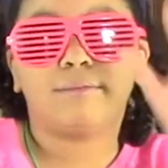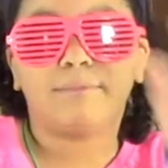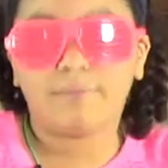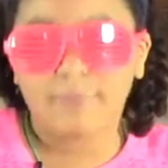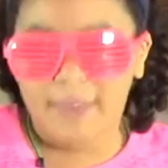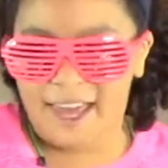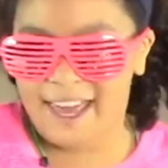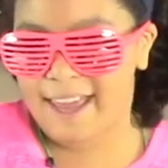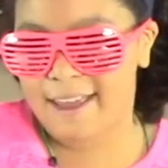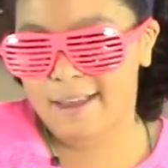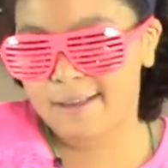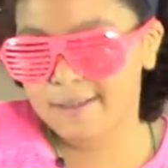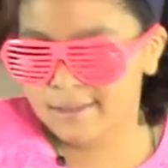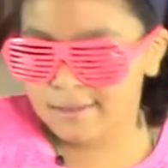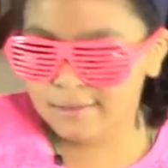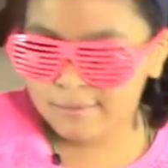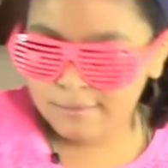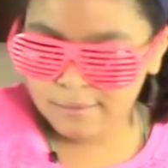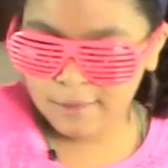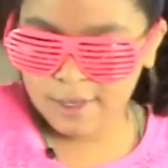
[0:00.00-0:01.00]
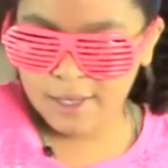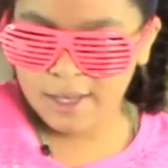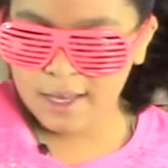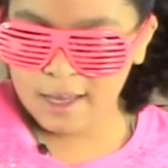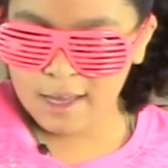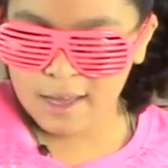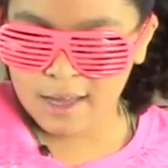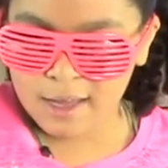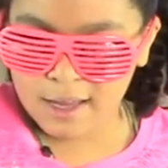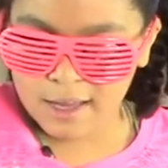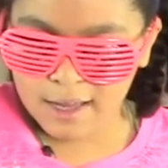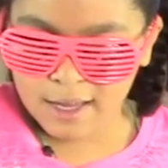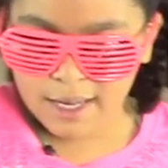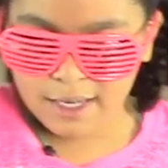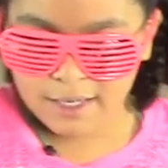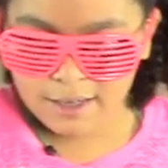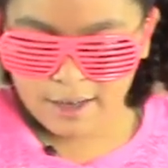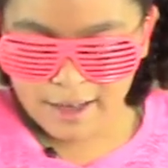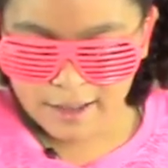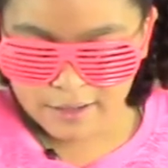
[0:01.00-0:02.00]
eggs, and
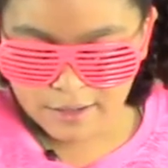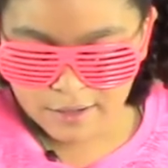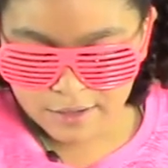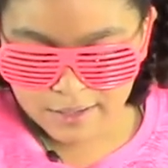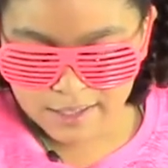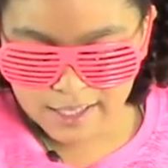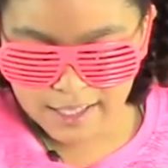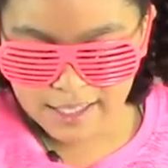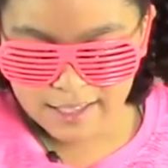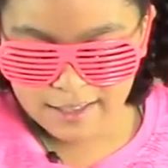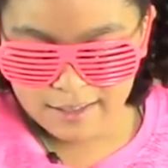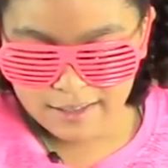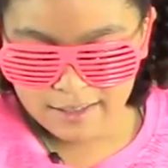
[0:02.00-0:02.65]
you add those in.